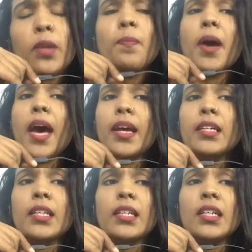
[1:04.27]

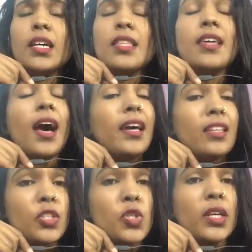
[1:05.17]
back the
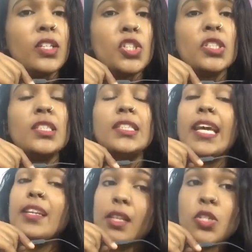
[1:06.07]
Irish tradition
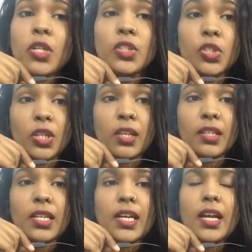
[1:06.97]
in literature
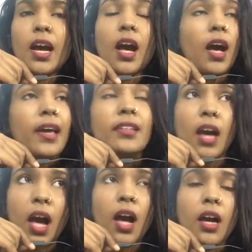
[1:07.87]
and
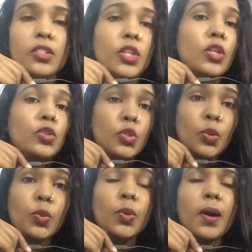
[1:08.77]
art
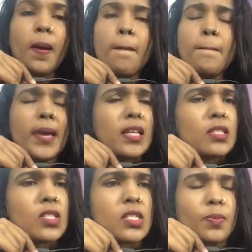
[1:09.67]
through
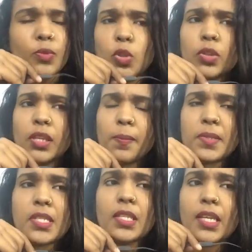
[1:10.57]
myths, through the
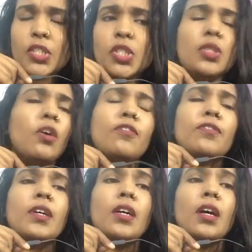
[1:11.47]
representation of
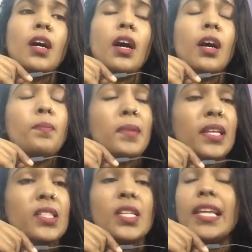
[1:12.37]

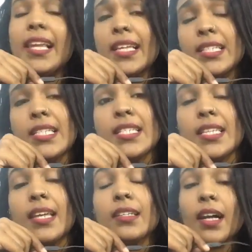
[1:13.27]
myths, legends,
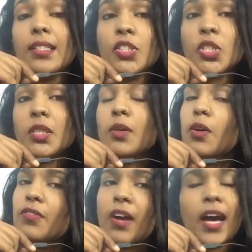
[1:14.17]
and culture
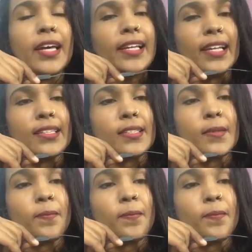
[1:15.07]
of Ireland.